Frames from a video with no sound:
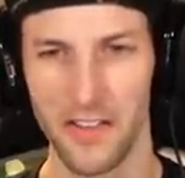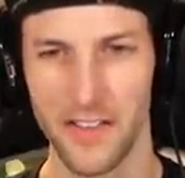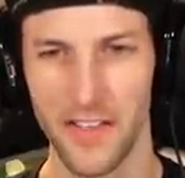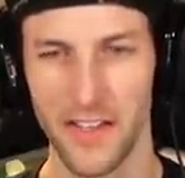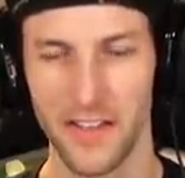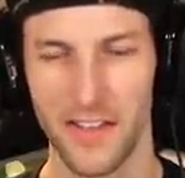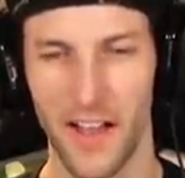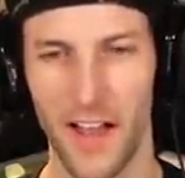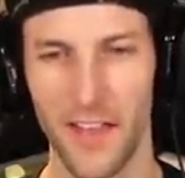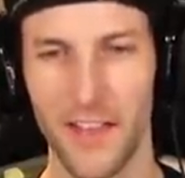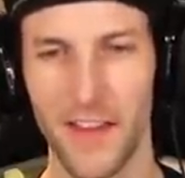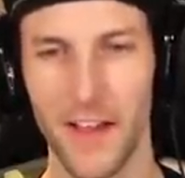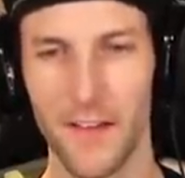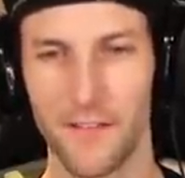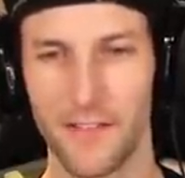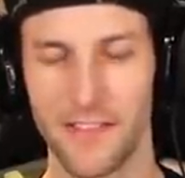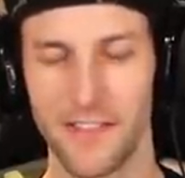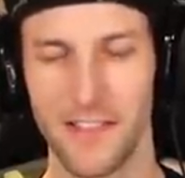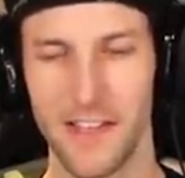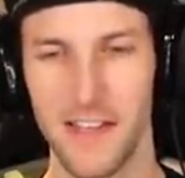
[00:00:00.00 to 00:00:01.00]
this thing's, I think
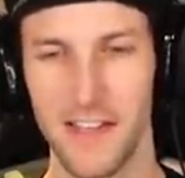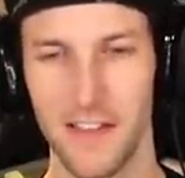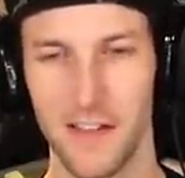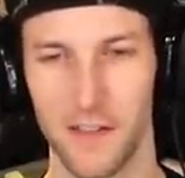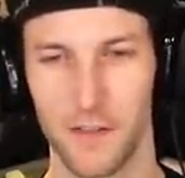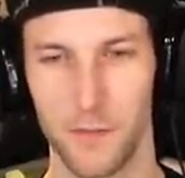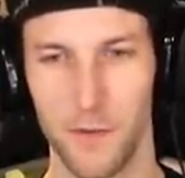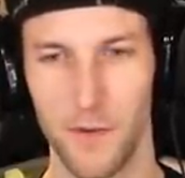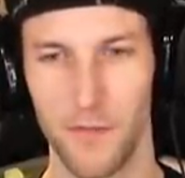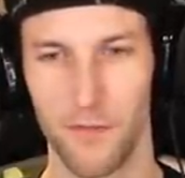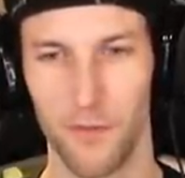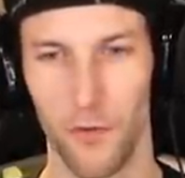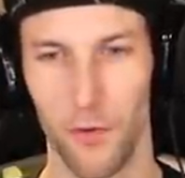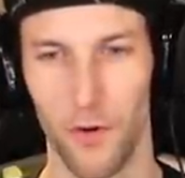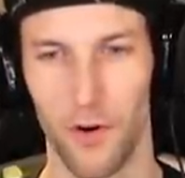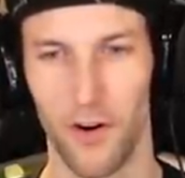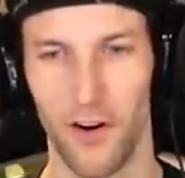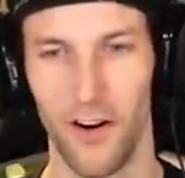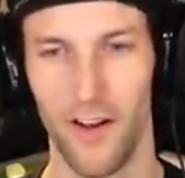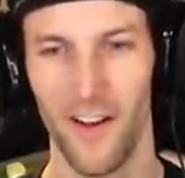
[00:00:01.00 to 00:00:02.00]
I've seen this
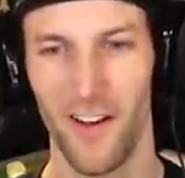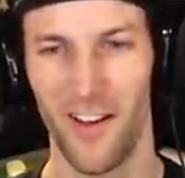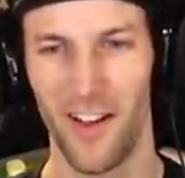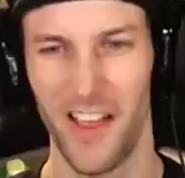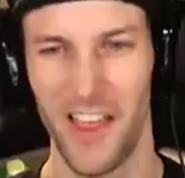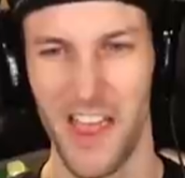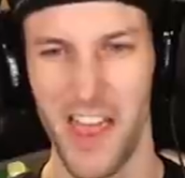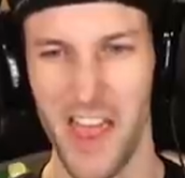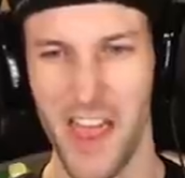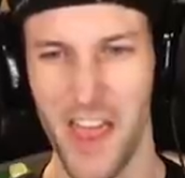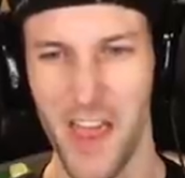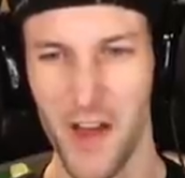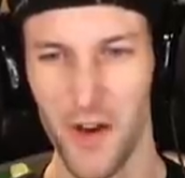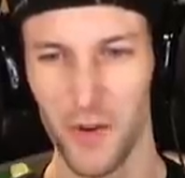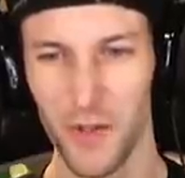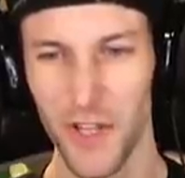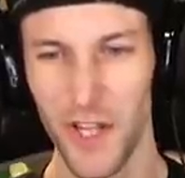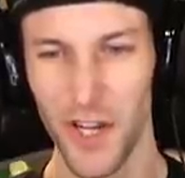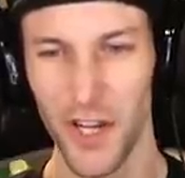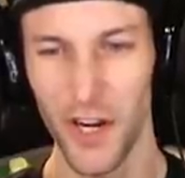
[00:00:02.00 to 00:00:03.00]
before.
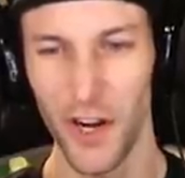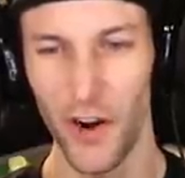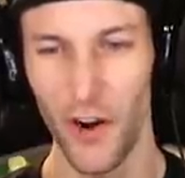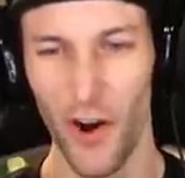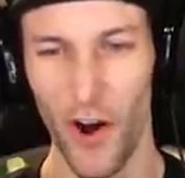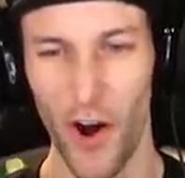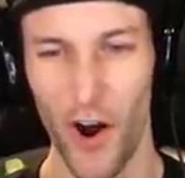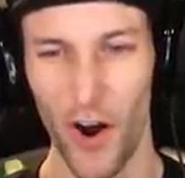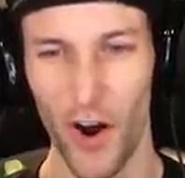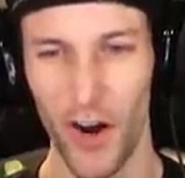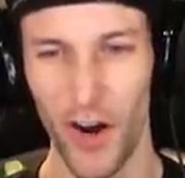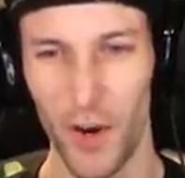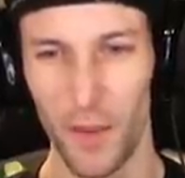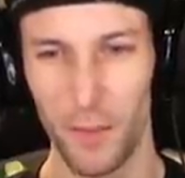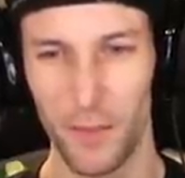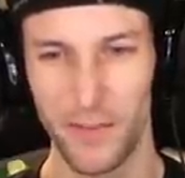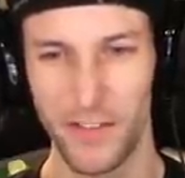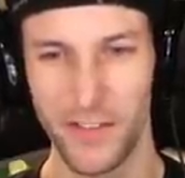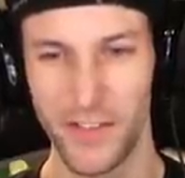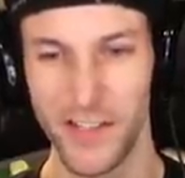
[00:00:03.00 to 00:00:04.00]
Ew, look at her
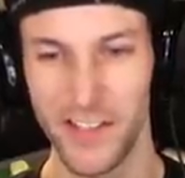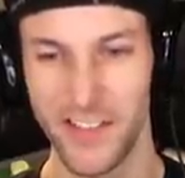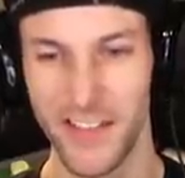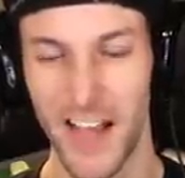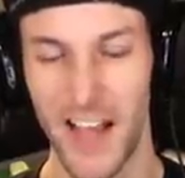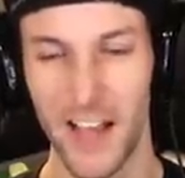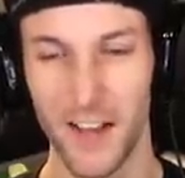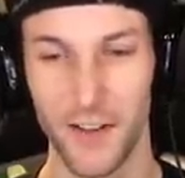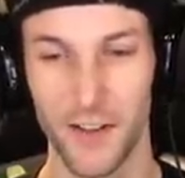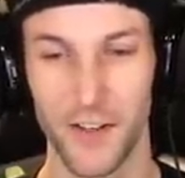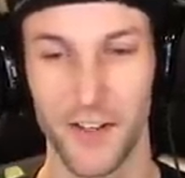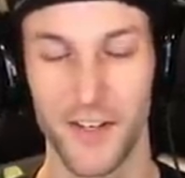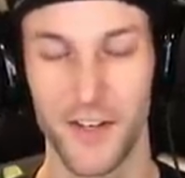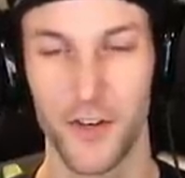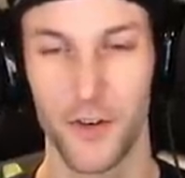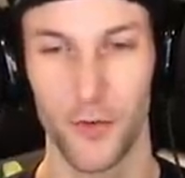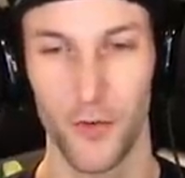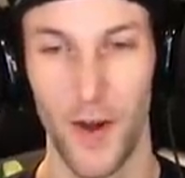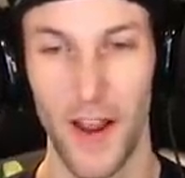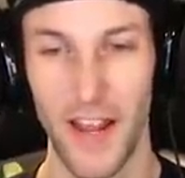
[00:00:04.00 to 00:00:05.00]
arms. She's got
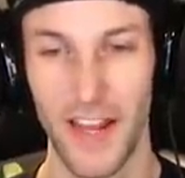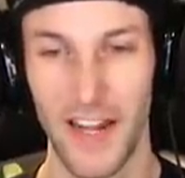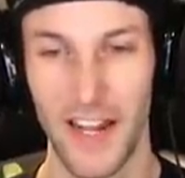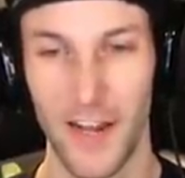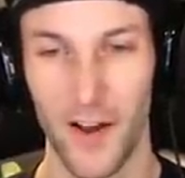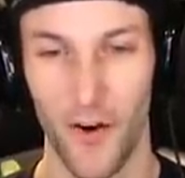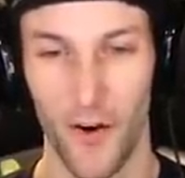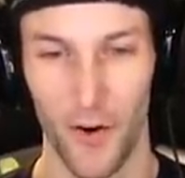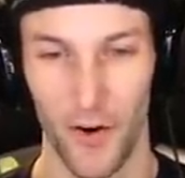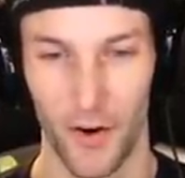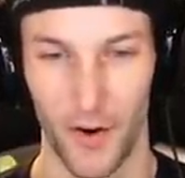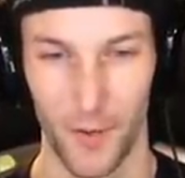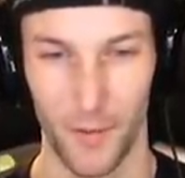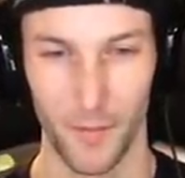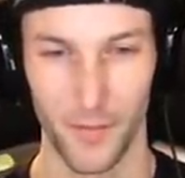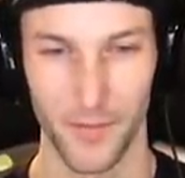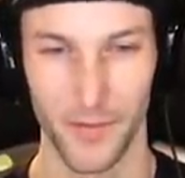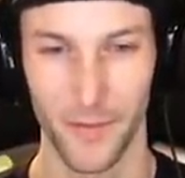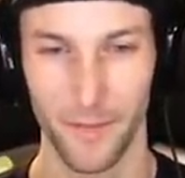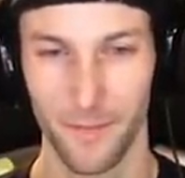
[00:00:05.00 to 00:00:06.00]
granny
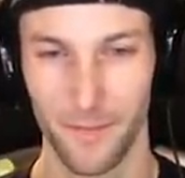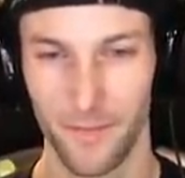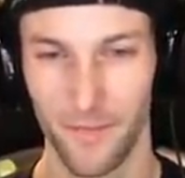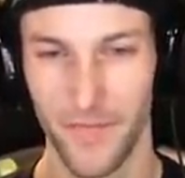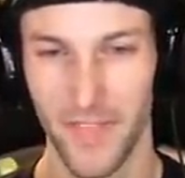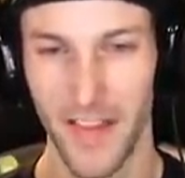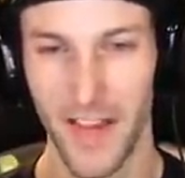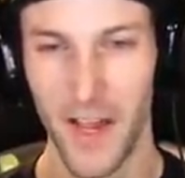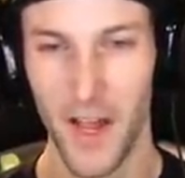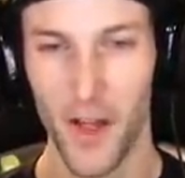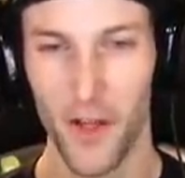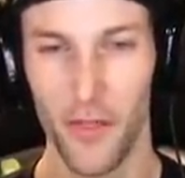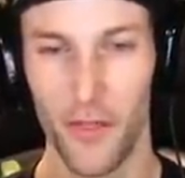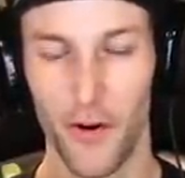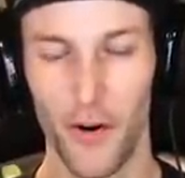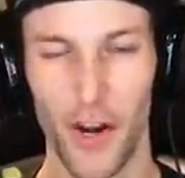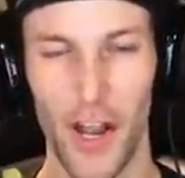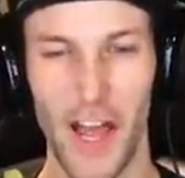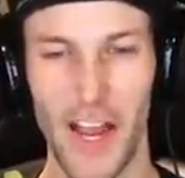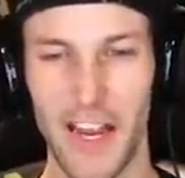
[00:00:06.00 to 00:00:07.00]
arms.
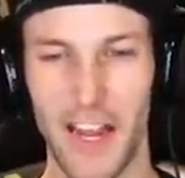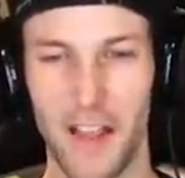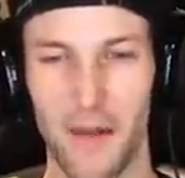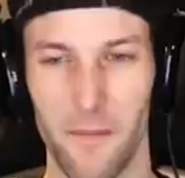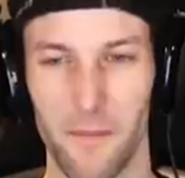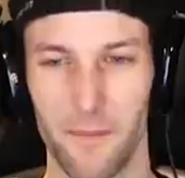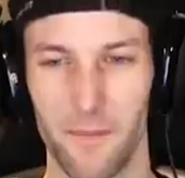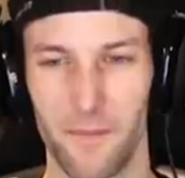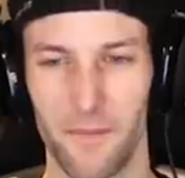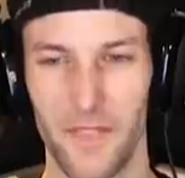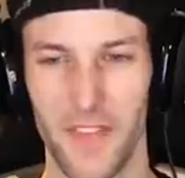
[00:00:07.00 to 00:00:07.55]
They're like